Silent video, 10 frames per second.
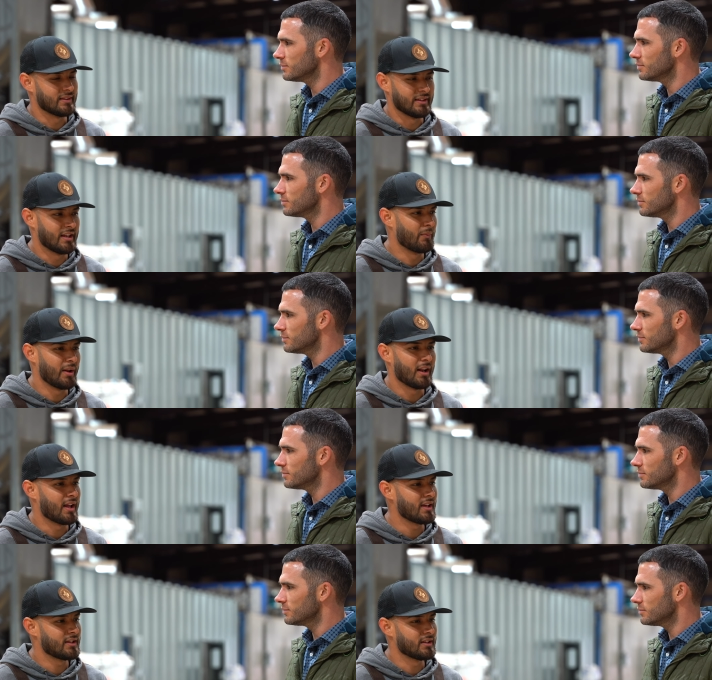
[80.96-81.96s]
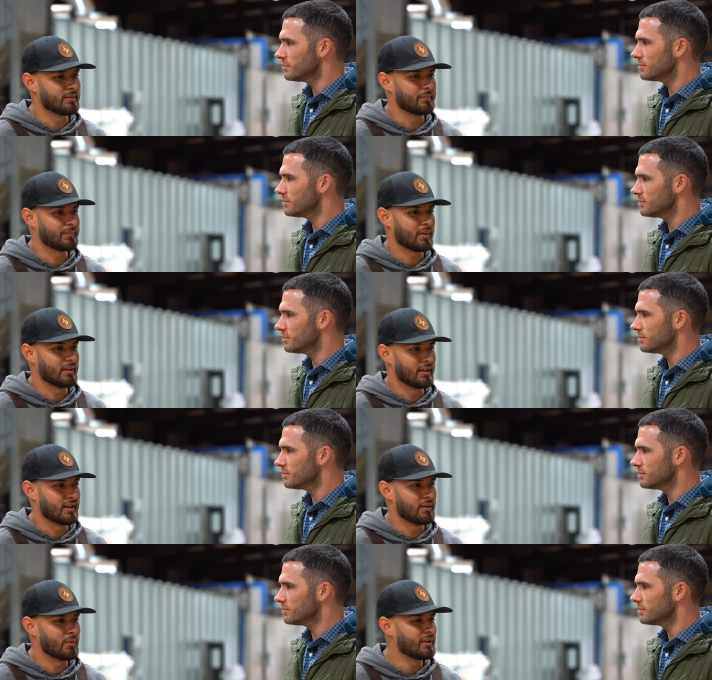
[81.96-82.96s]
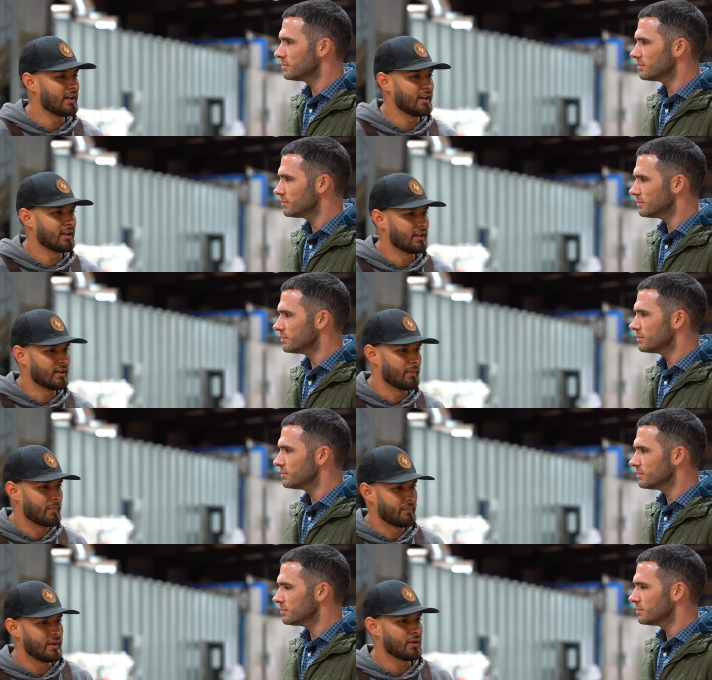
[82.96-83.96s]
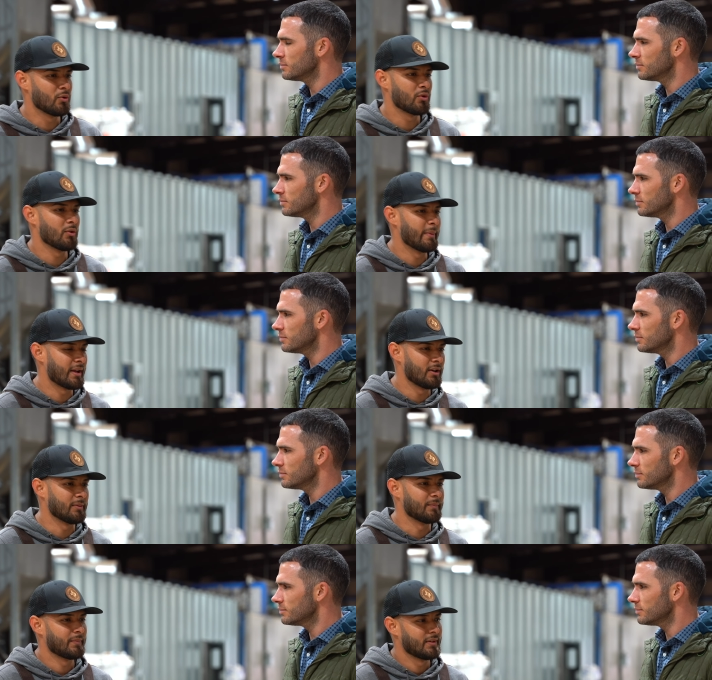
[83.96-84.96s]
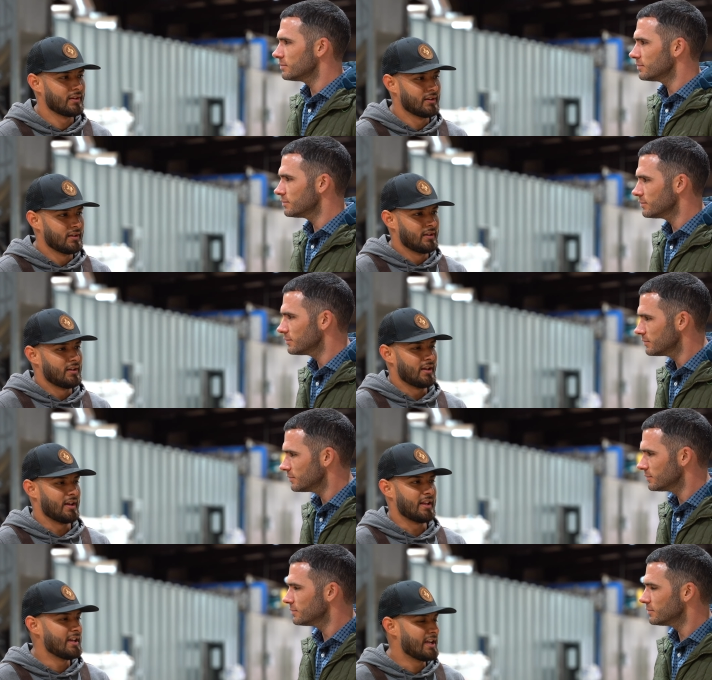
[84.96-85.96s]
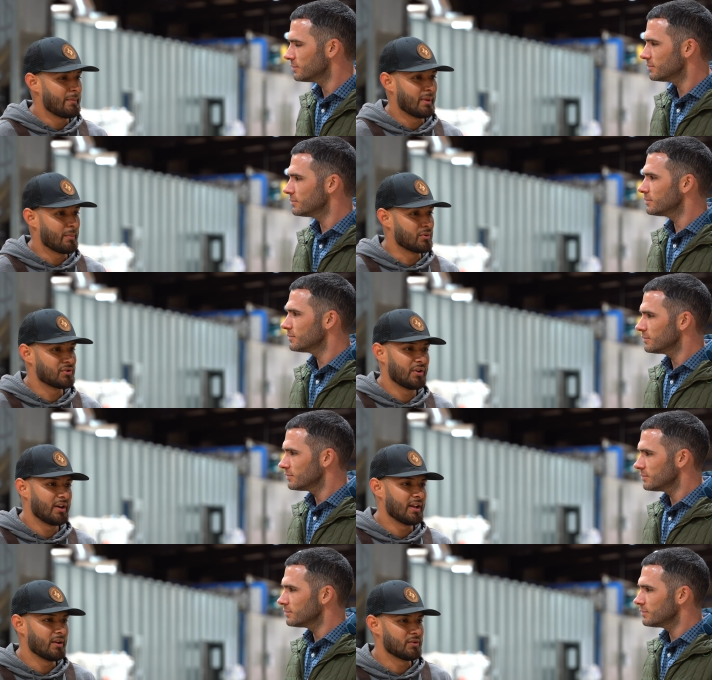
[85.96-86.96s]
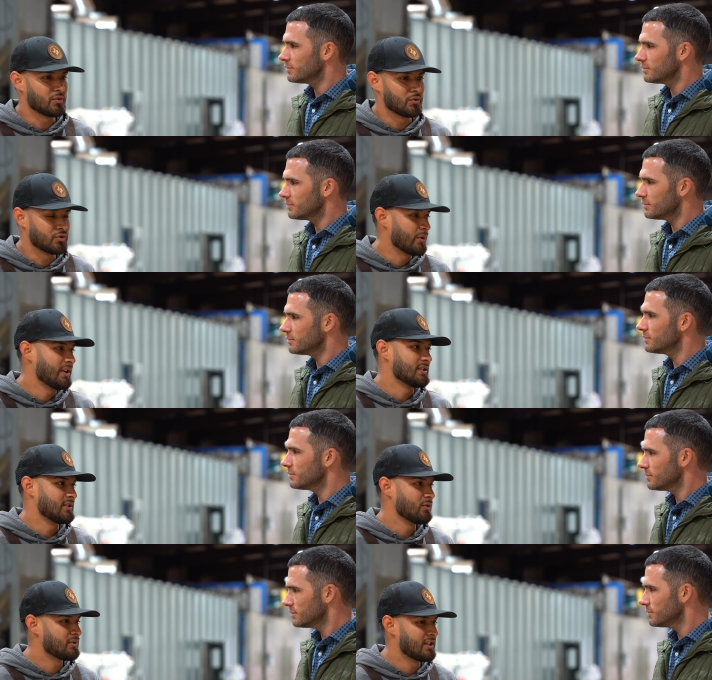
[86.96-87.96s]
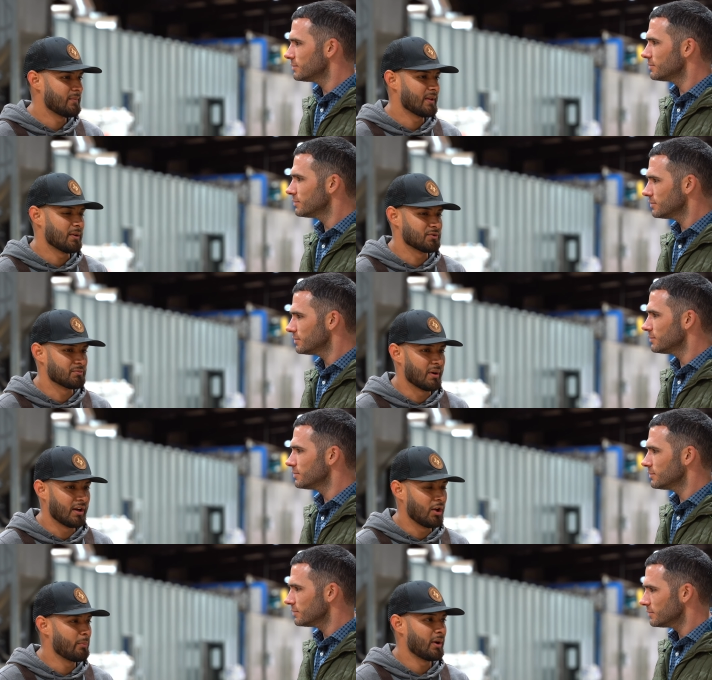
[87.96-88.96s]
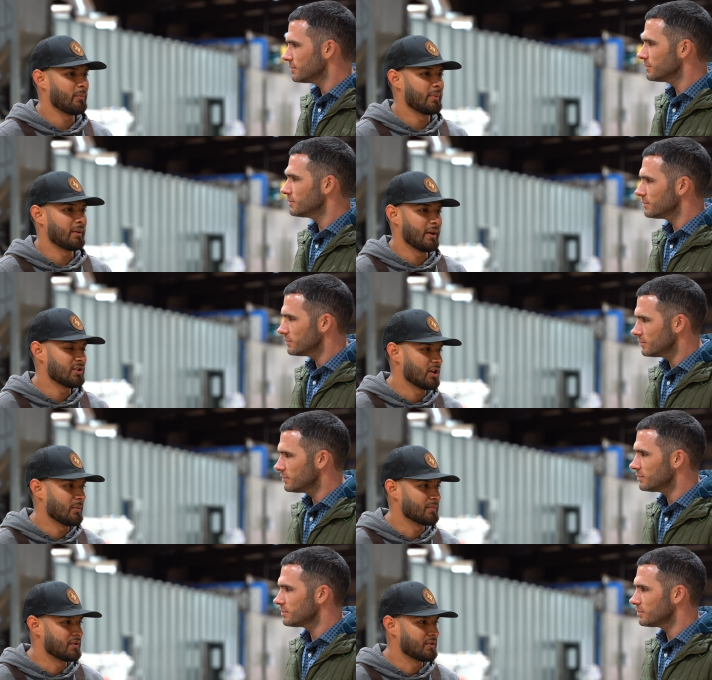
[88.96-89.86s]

Speaker 1: Didn't really like it. Then one day, me and Kuko met up and he gave me the opportunity to join his new team that was barely opening up in main shops,